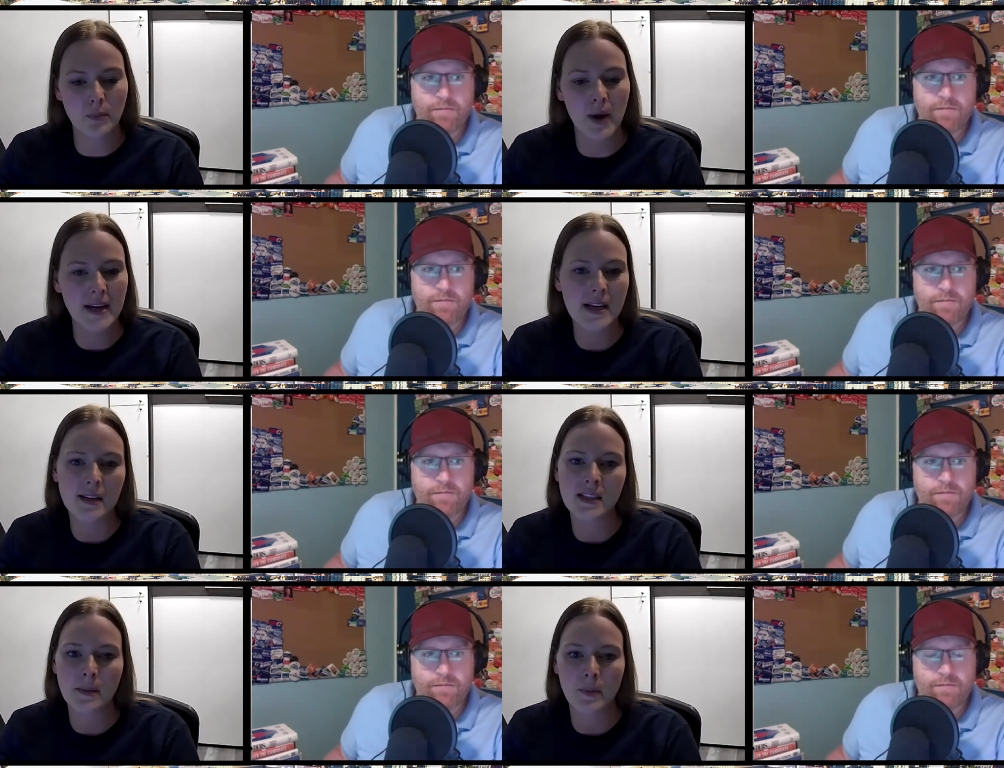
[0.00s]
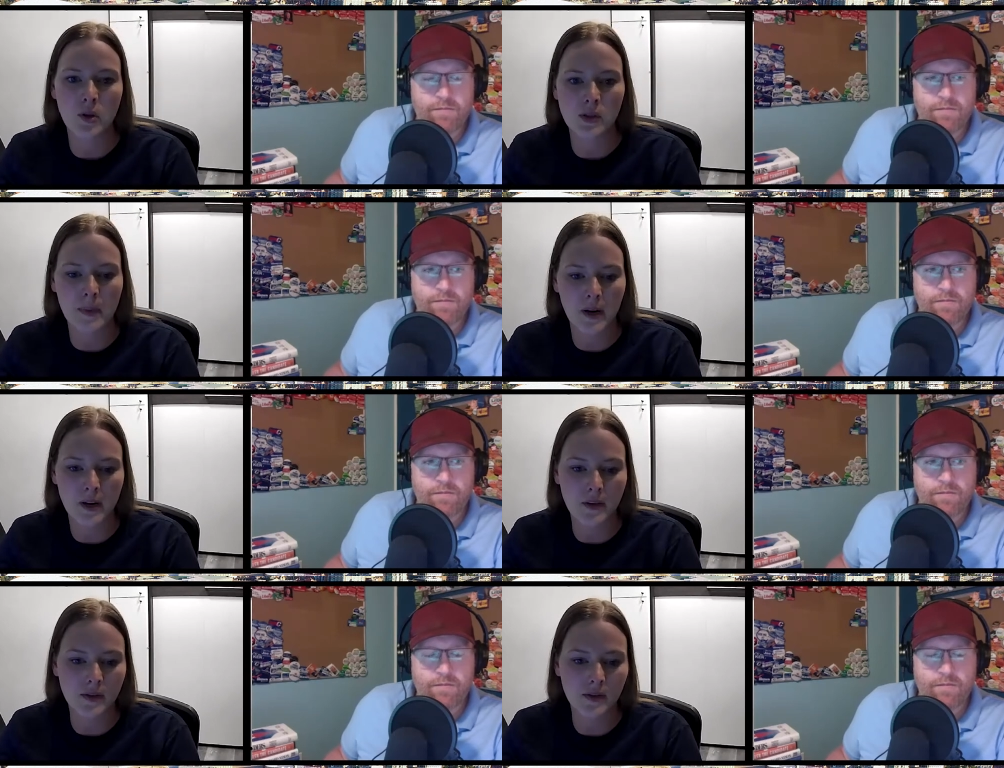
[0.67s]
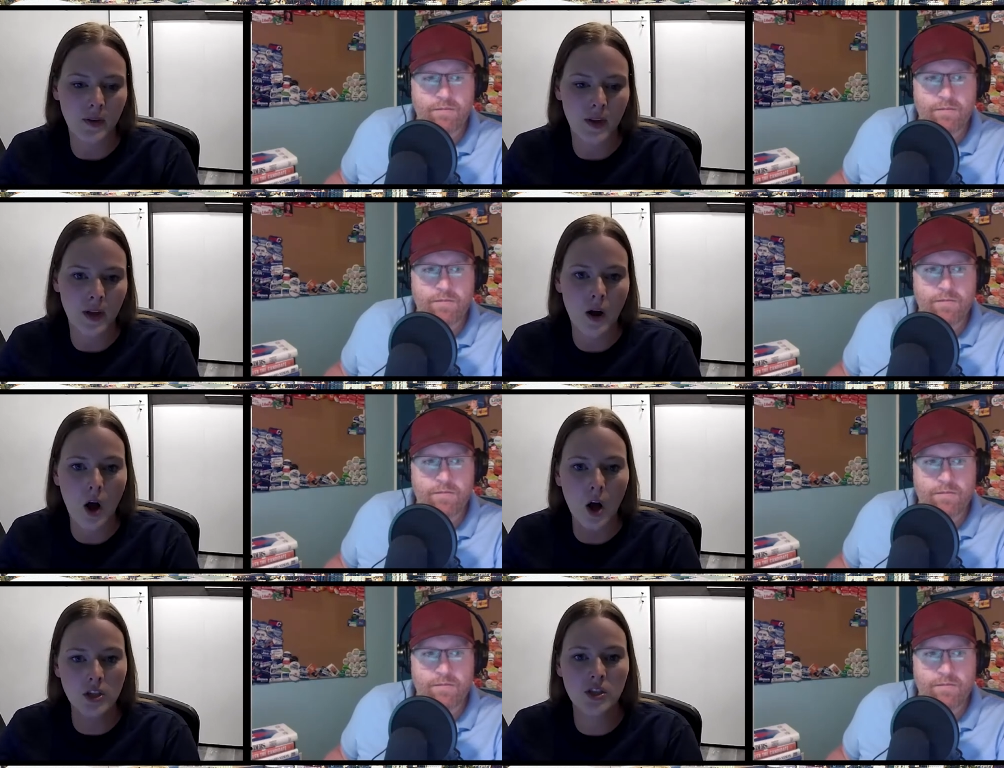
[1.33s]
Speaker 1: to break down some of those barriers so that
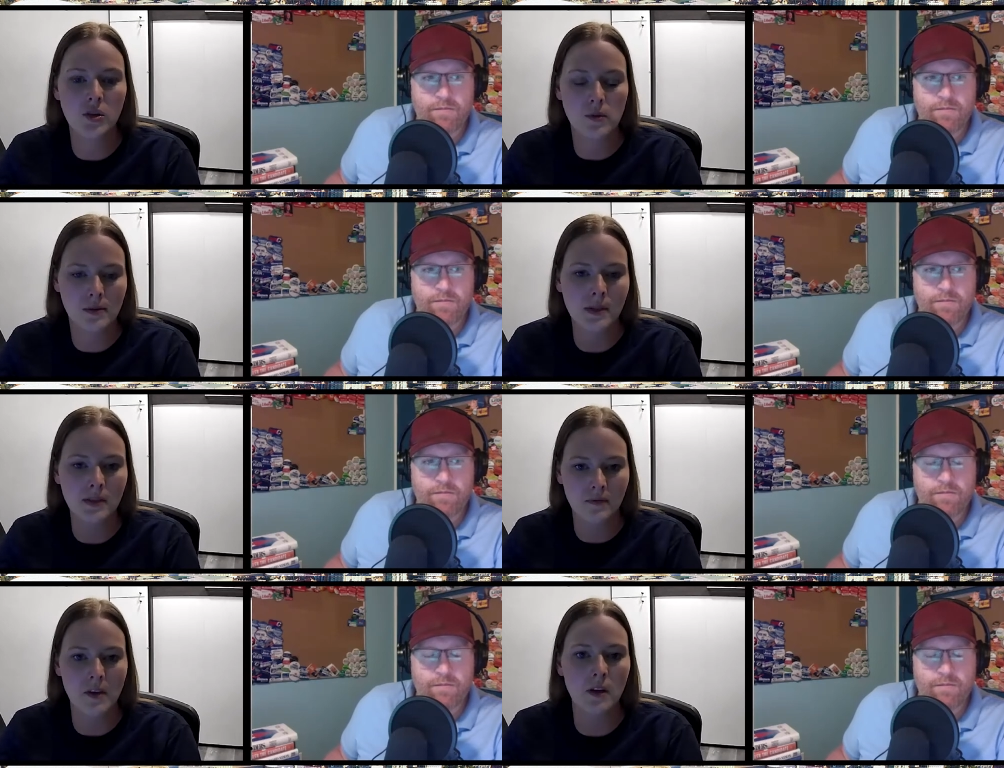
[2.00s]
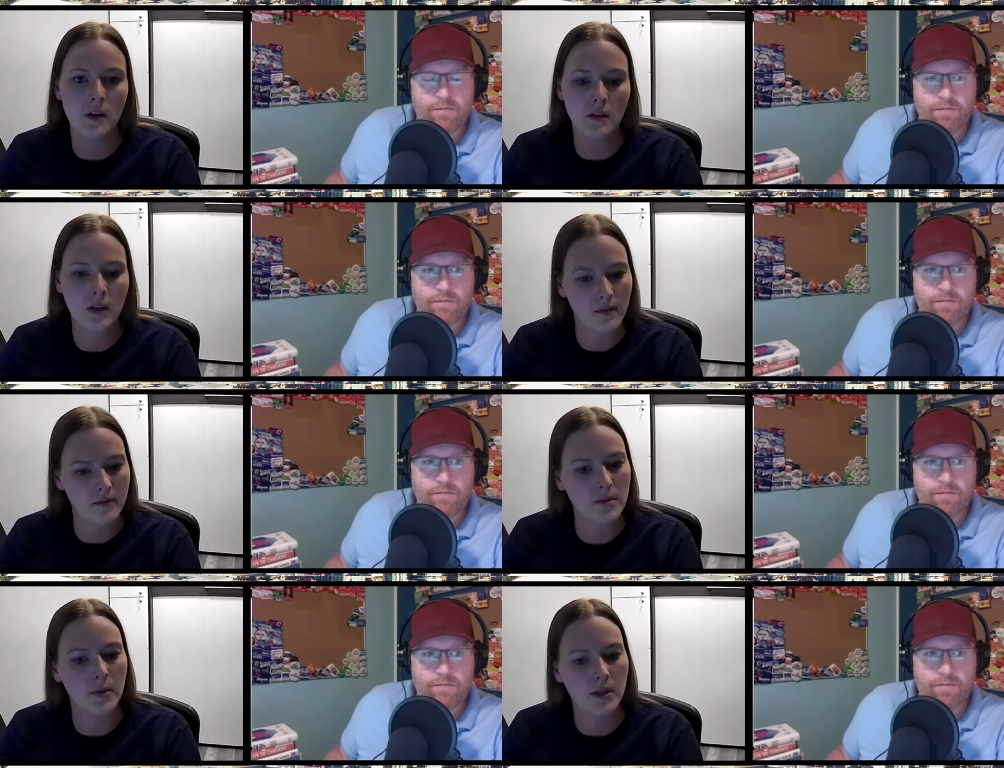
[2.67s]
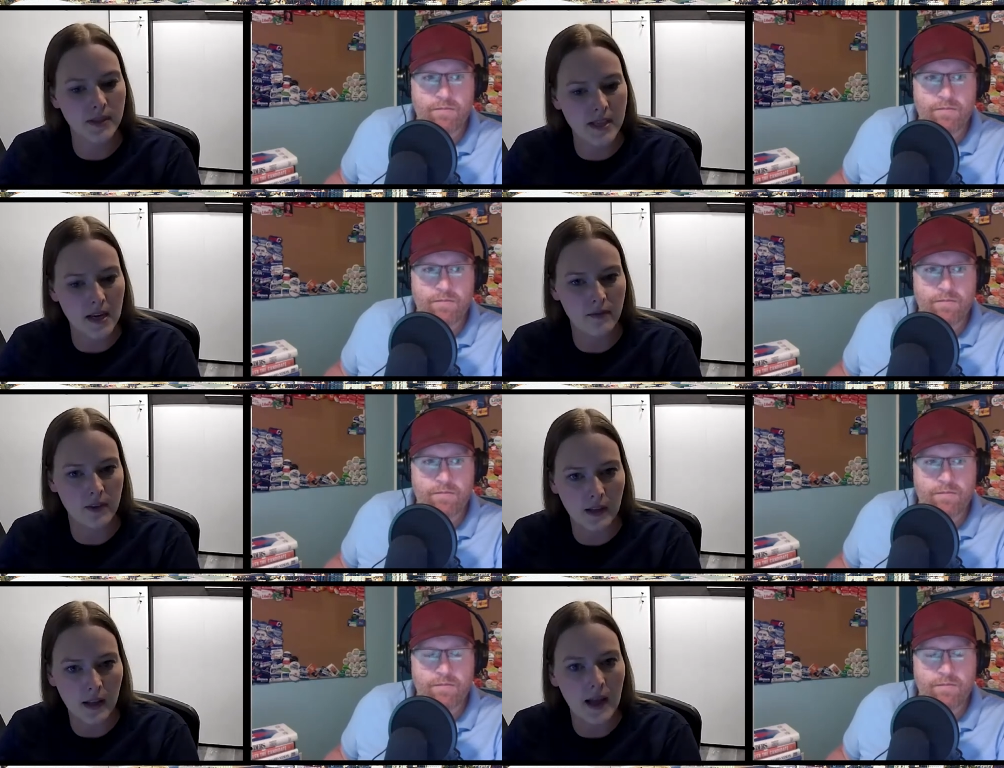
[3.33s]
all students feel comfortable and safe
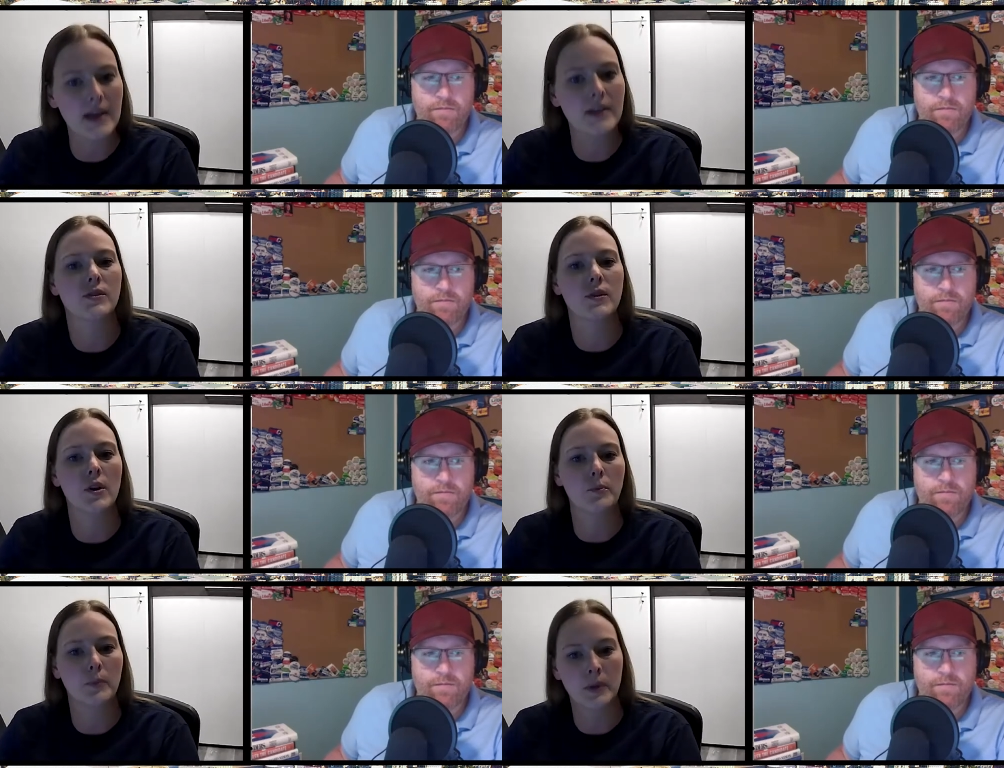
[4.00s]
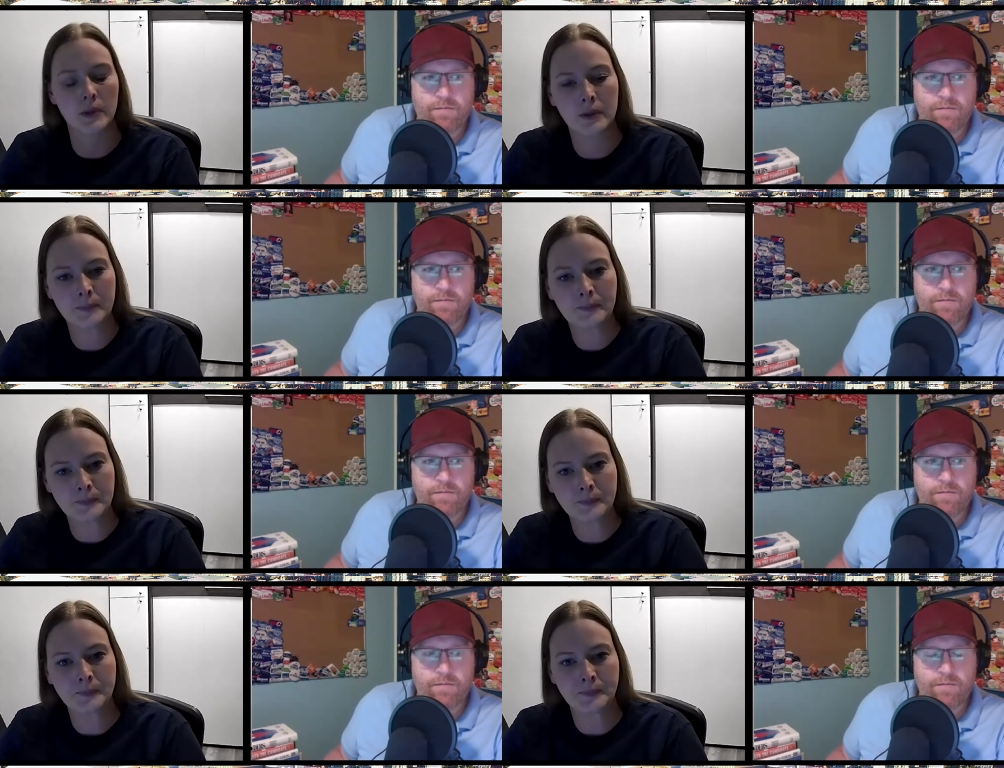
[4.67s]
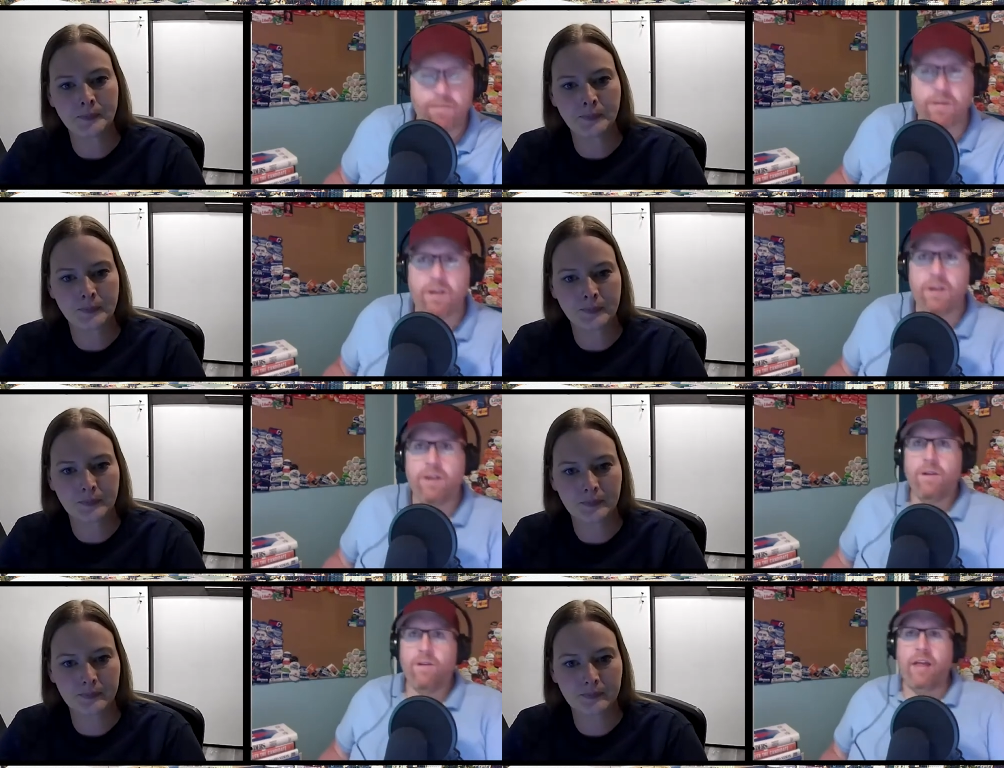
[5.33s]
in the classroom.
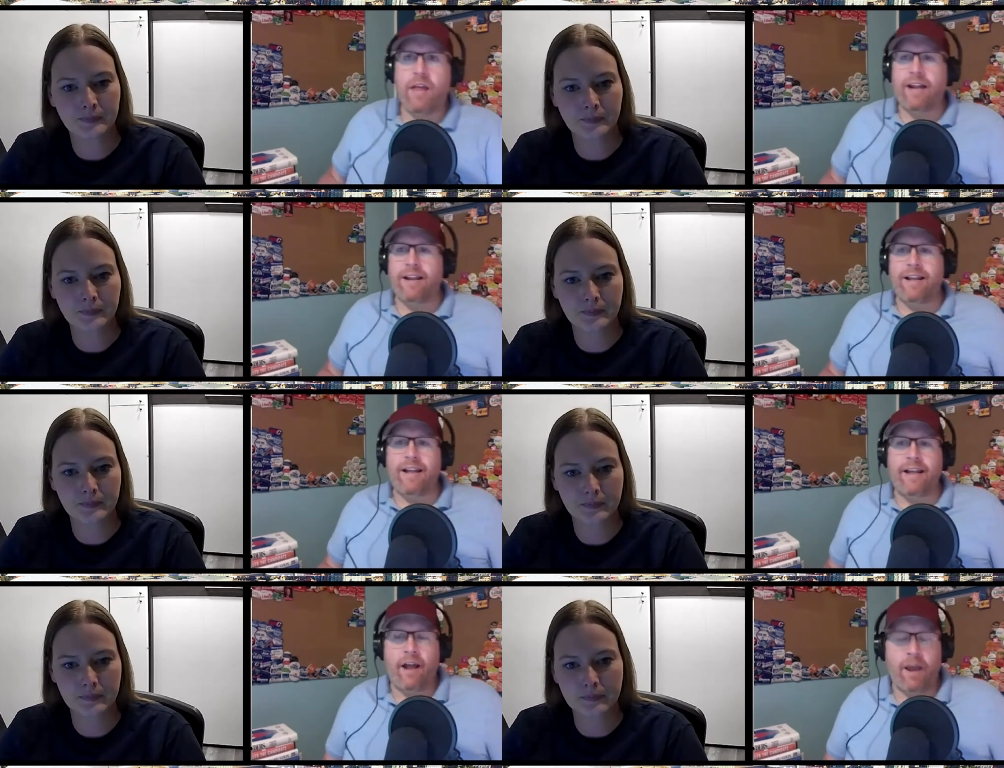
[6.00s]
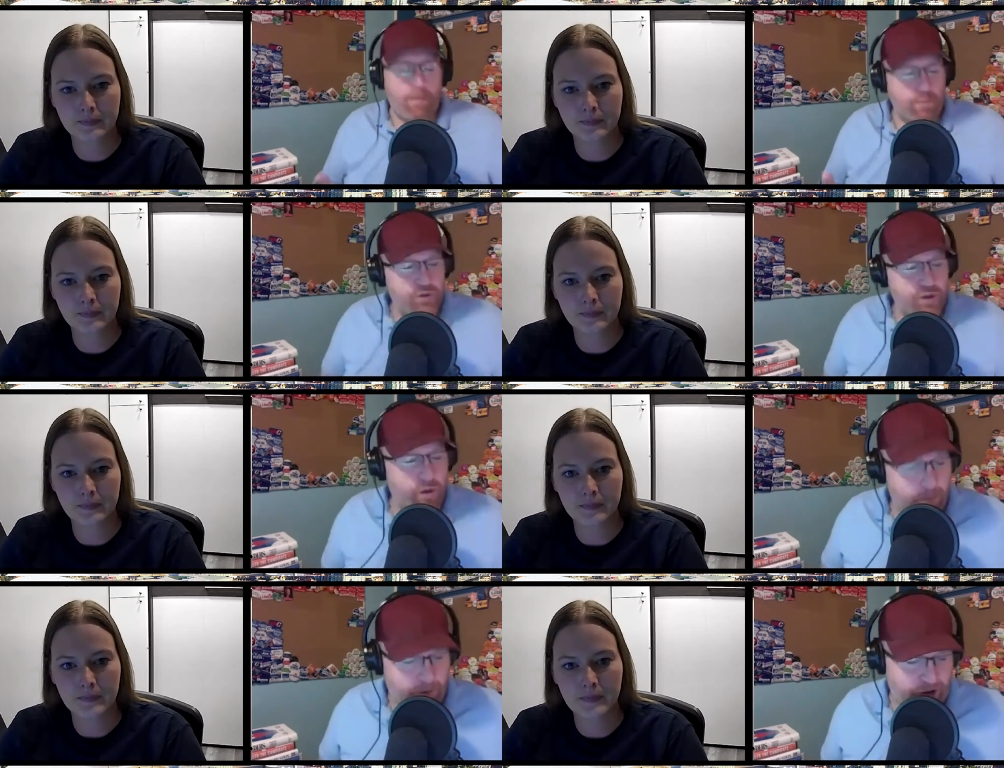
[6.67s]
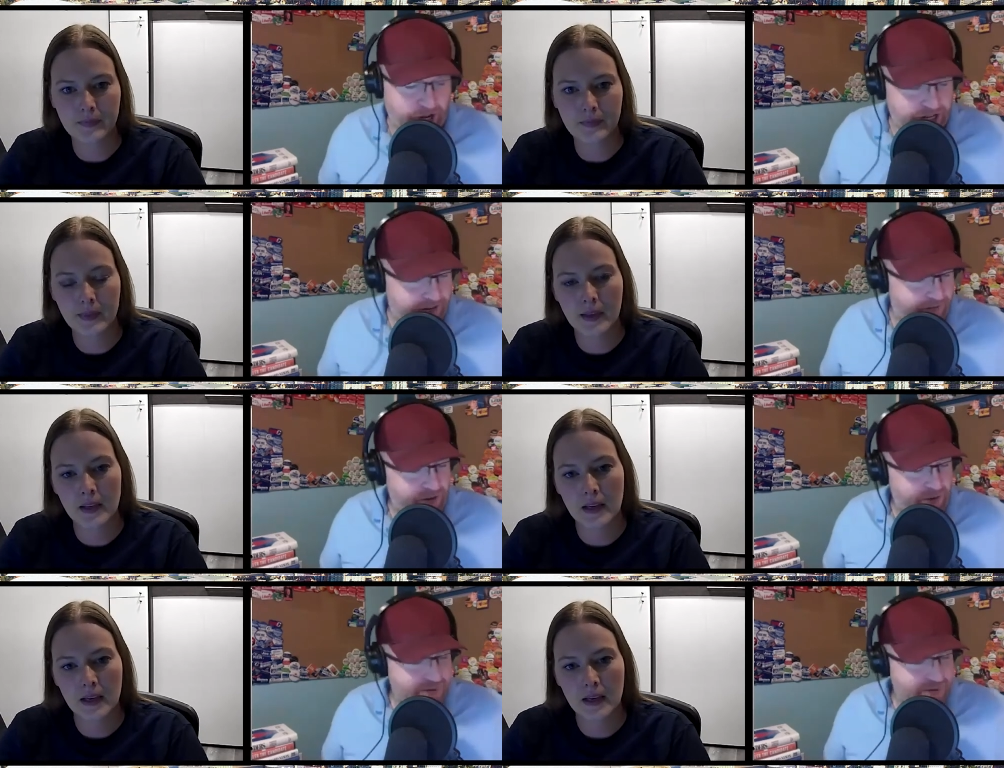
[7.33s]
Speaker 2: That I am so appreciative of you